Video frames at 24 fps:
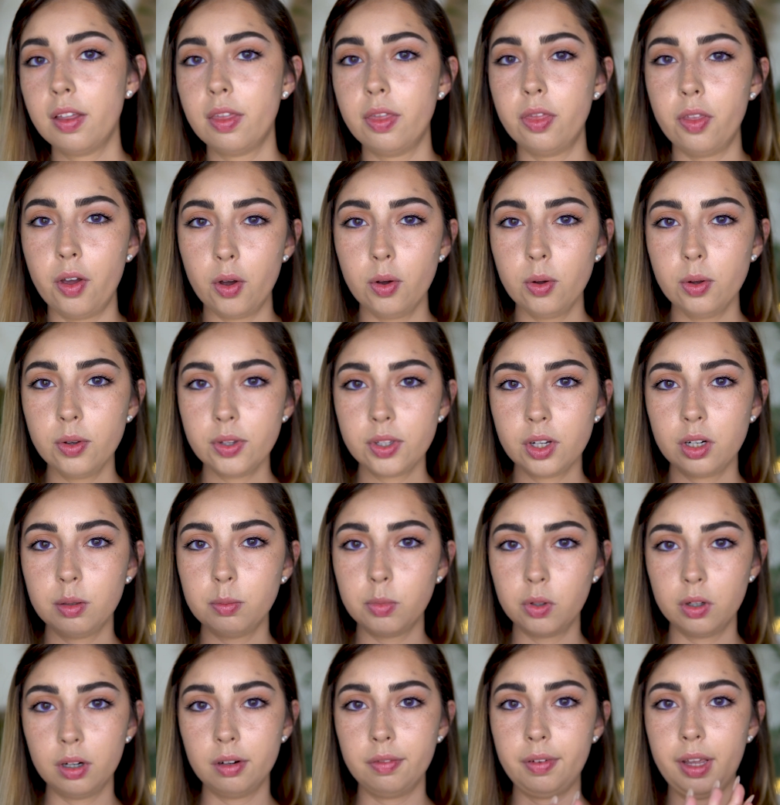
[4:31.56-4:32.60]
those are
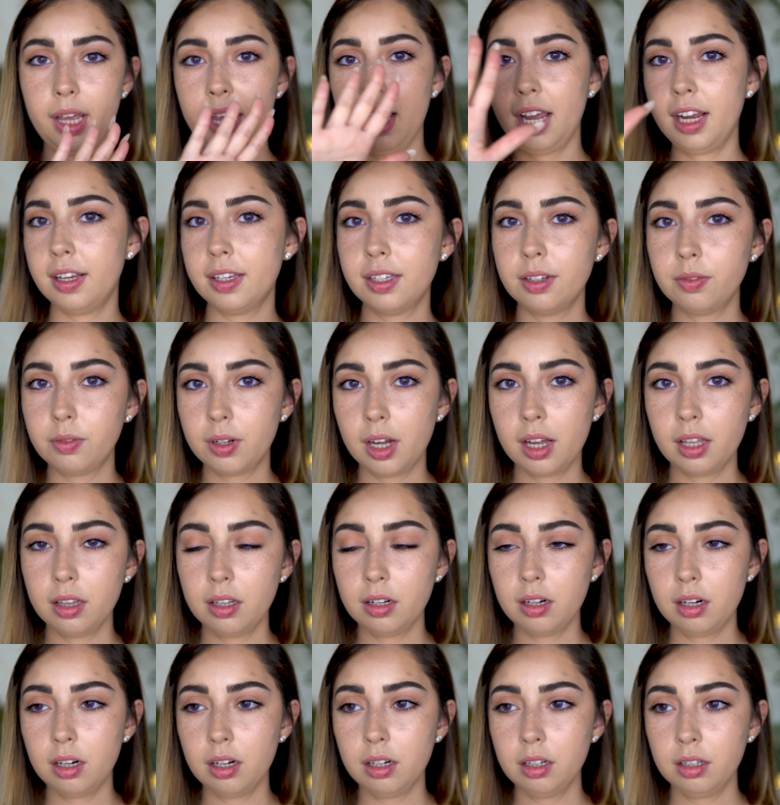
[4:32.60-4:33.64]
more of a haze of
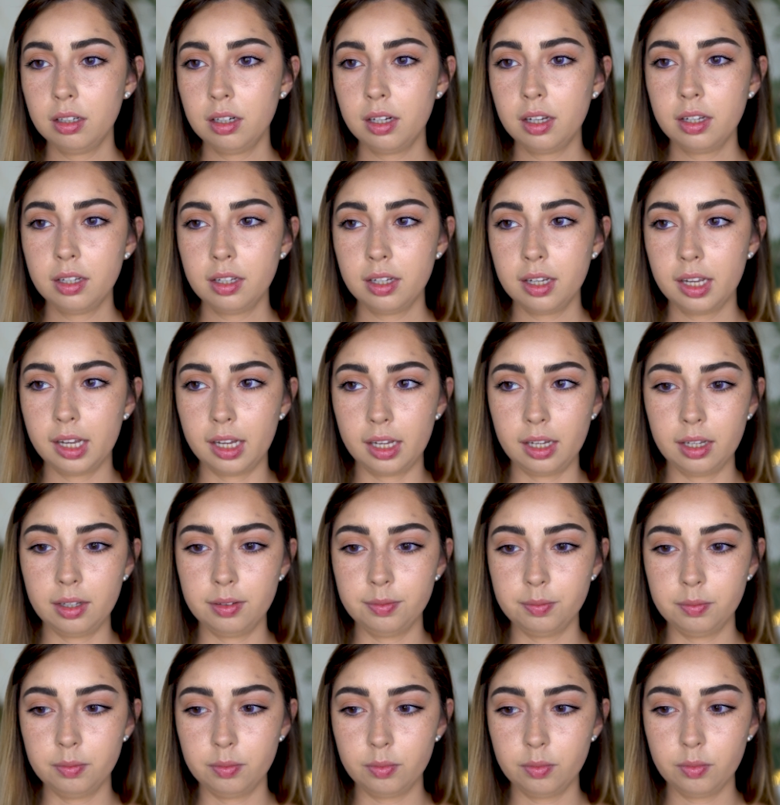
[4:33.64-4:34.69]
color,
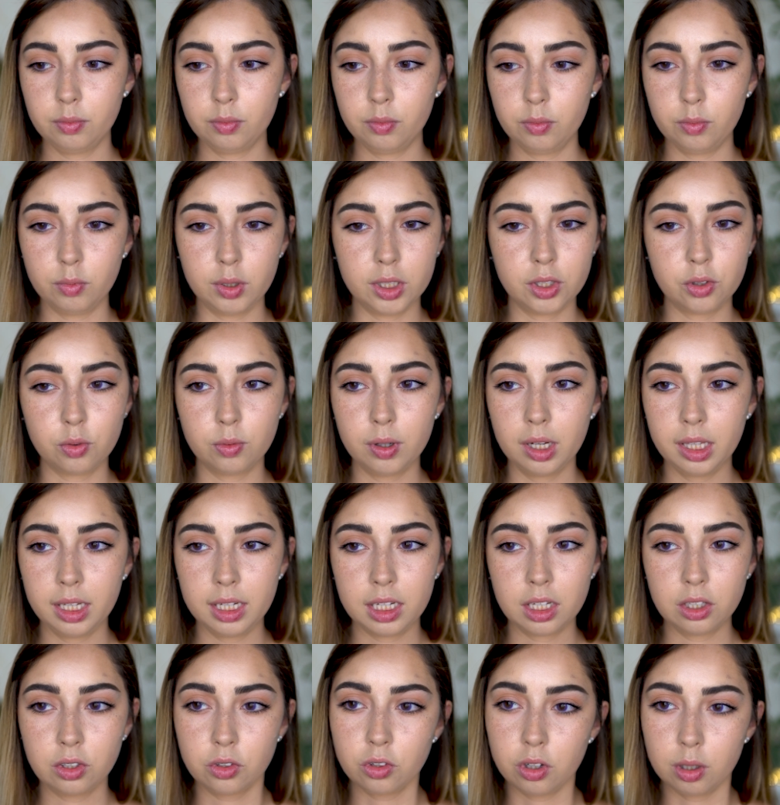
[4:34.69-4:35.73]
which really
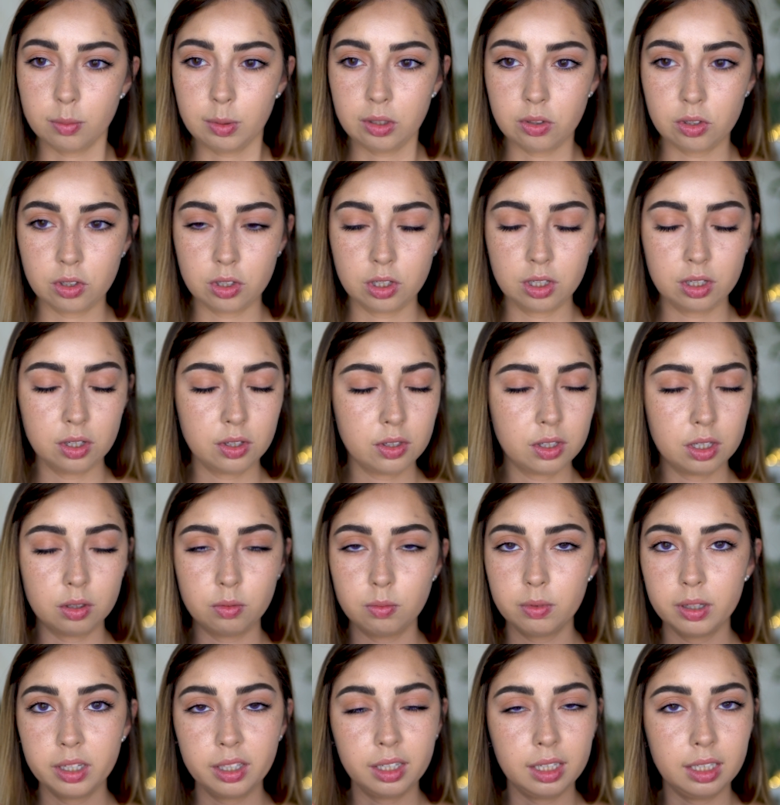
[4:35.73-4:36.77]
contributes to just a
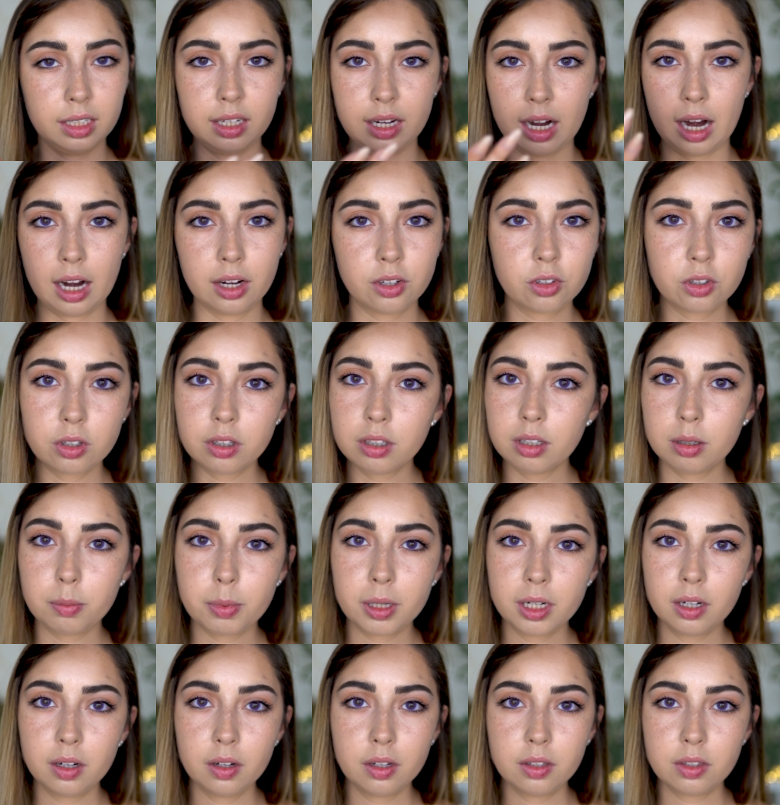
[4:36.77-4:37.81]
really natural
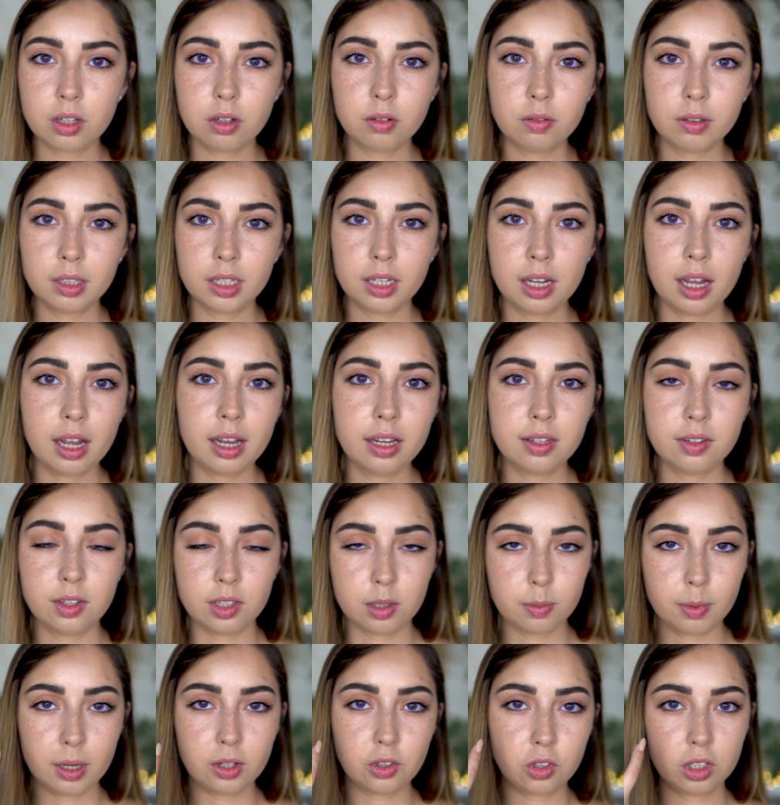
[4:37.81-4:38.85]
appearance over the eyes,
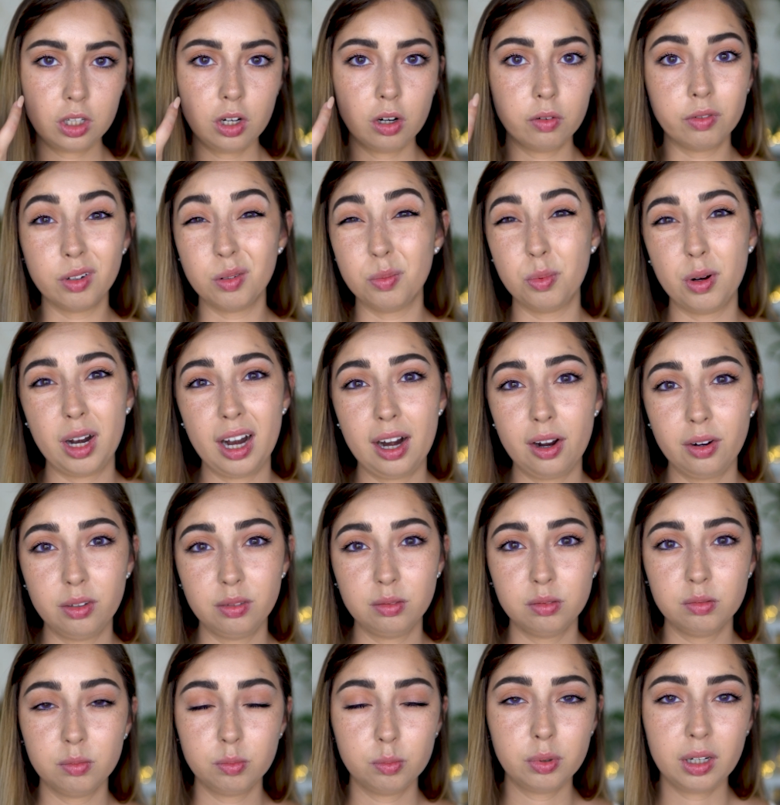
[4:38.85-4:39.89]
especially over brown.
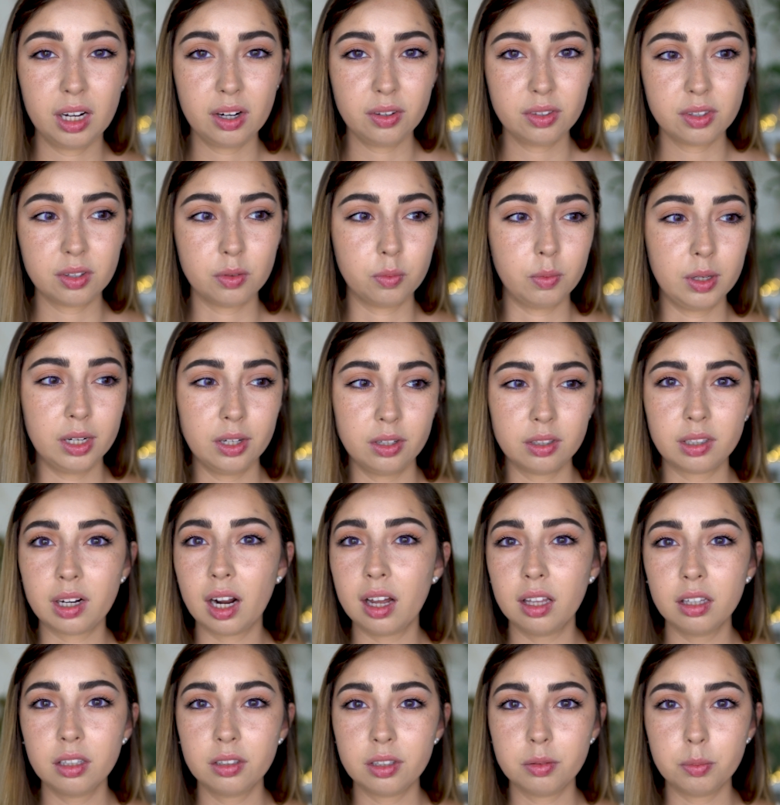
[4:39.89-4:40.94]
Brown's a weird
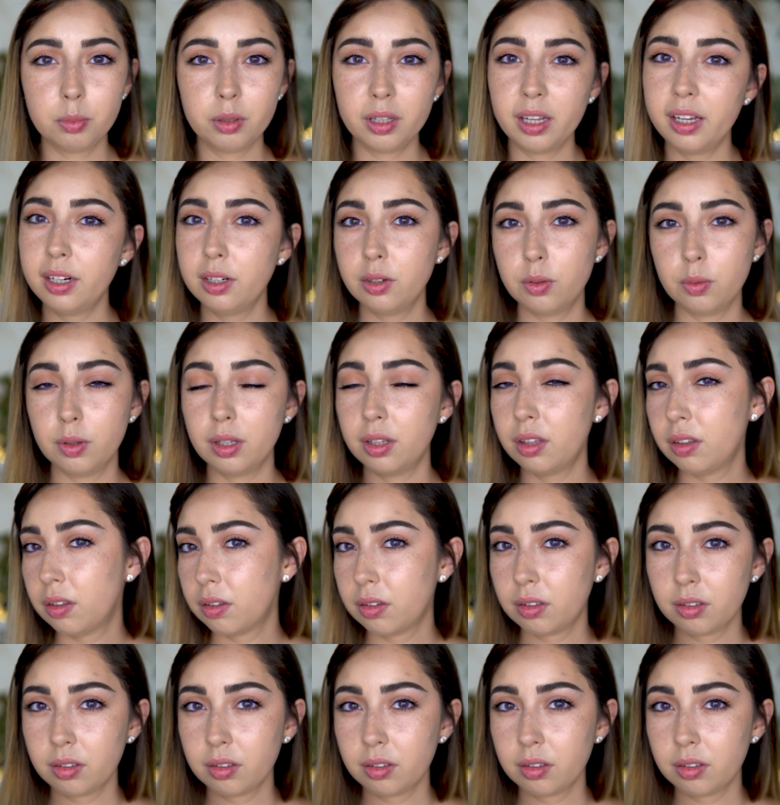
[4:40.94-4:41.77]
color to blend with